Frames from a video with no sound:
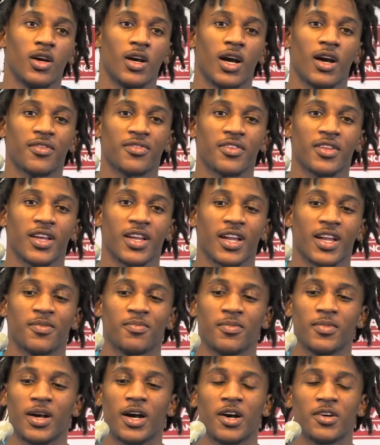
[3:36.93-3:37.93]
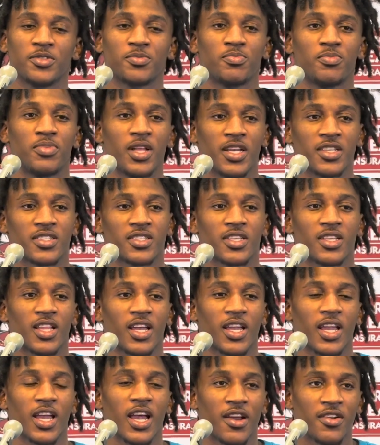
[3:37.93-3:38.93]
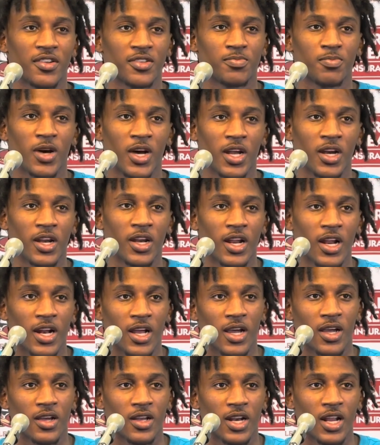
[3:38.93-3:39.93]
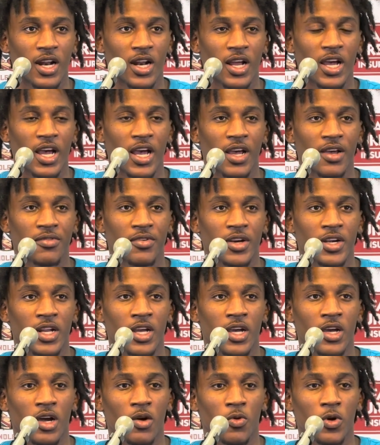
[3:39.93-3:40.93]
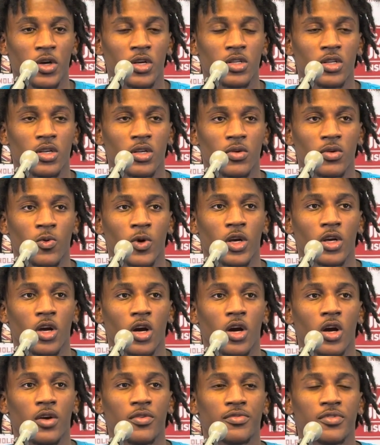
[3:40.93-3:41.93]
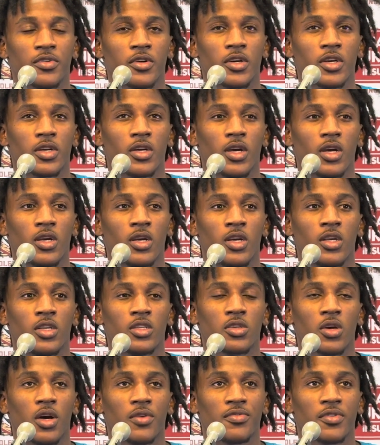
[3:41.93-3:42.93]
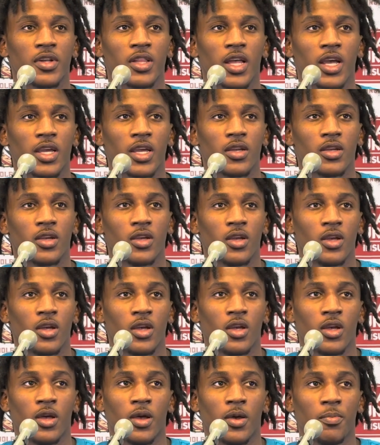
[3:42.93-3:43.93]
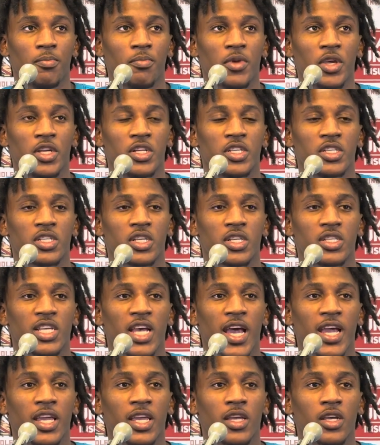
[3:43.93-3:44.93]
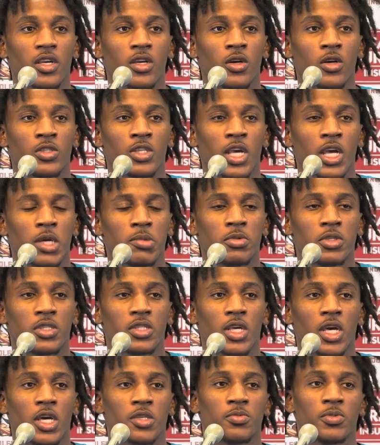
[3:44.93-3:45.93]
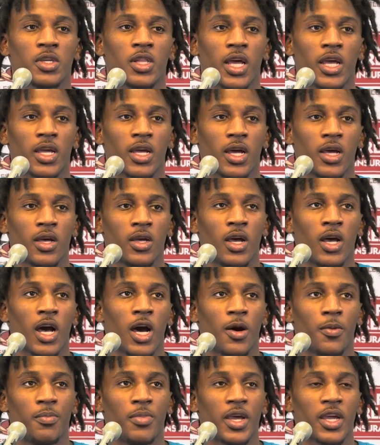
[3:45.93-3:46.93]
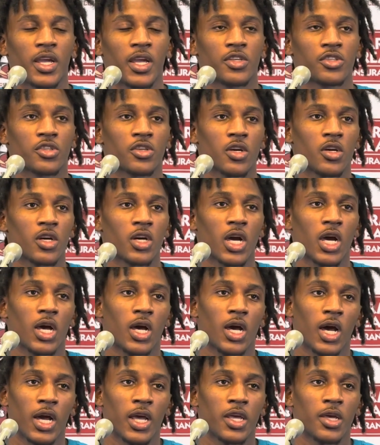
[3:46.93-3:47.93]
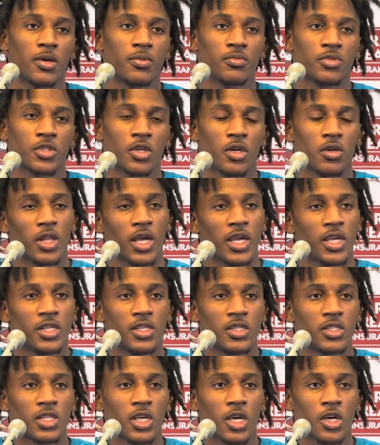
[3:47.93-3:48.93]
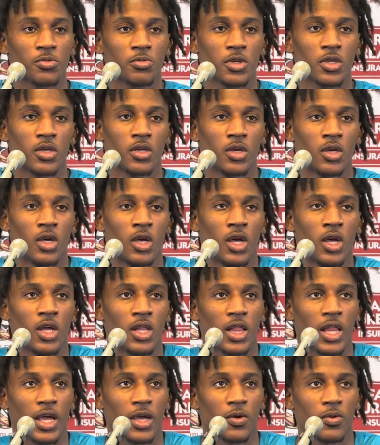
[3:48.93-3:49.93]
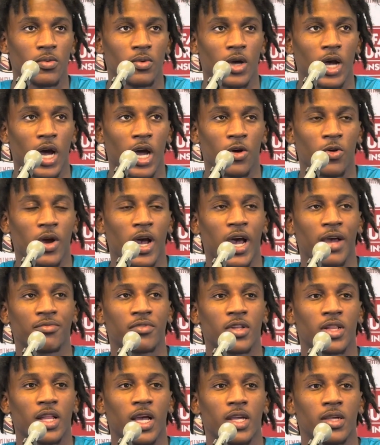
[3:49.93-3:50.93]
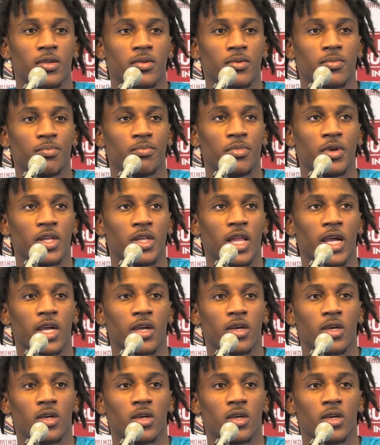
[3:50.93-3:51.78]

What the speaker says: I feel like I was blessed to like have this body that I have right now. I worked hard for it, so I feel like me just attacking, Coach Ham just tells me like how big and strong I am. So like he just tells me like I don't have to like be like